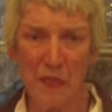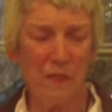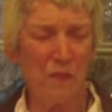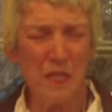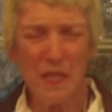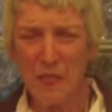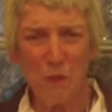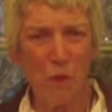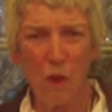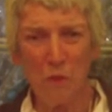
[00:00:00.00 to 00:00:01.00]
And there's
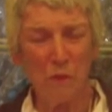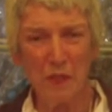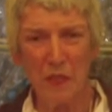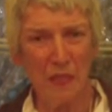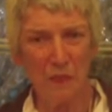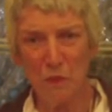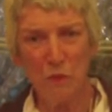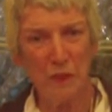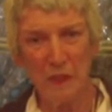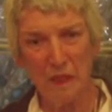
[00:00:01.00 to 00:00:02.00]
nothing wrong with not
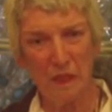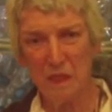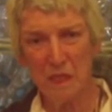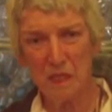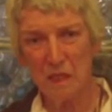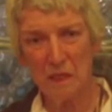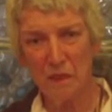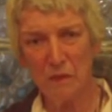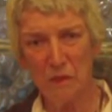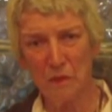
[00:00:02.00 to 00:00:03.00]
doing this.
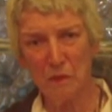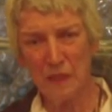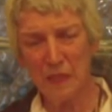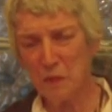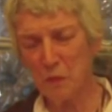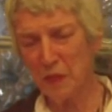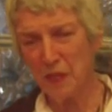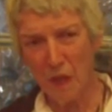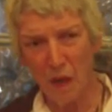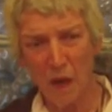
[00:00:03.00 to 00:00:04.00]
You know, that's where
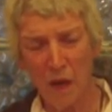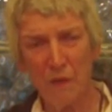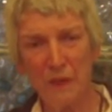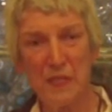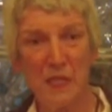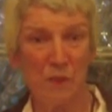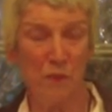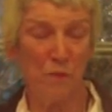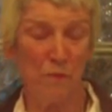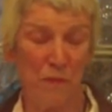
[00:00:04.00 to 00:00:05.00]
you are, that's how
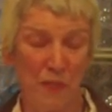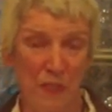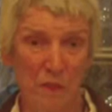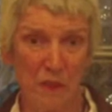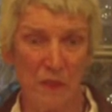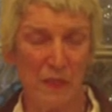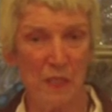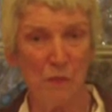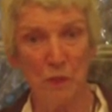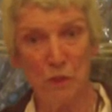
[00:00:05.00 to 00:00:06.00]
you feel, and
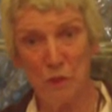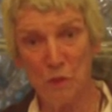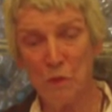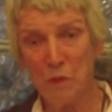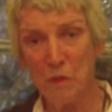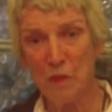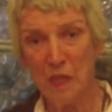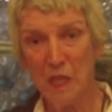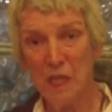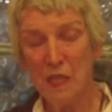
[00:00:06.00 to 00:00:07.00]
that's what you do.
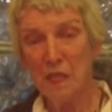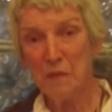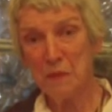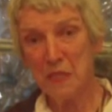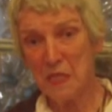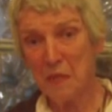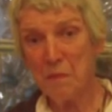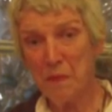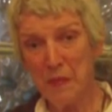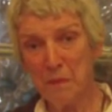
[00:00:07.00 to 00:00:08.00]
But some
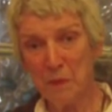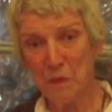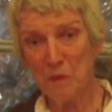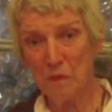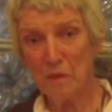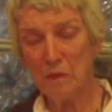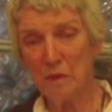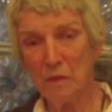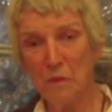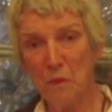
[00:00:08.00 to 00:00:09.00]
people,
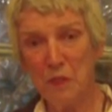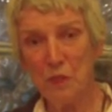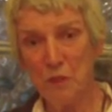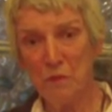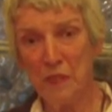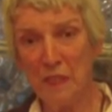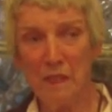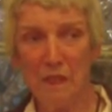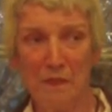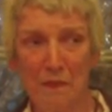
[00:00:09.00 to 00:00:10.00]
once you've
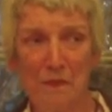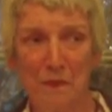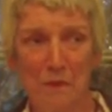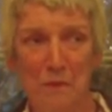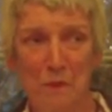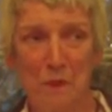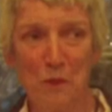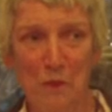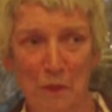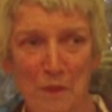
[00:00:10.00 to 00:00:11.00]
done it, we're
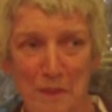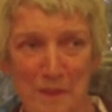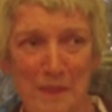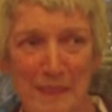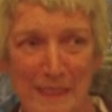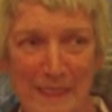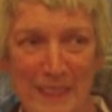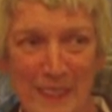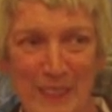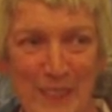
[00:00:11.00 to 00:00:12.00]
hooked.
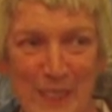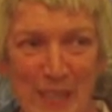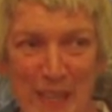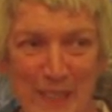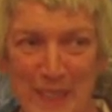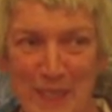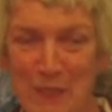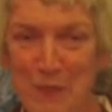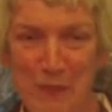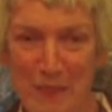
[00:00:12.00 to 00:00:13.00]
You just can't not
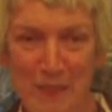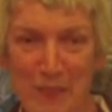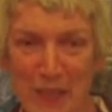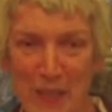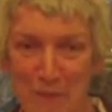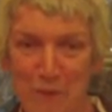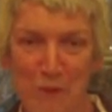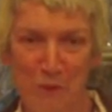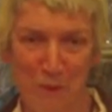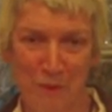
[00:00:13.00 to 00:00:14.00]
do it. You have
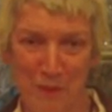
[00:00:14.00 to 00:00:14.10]
to.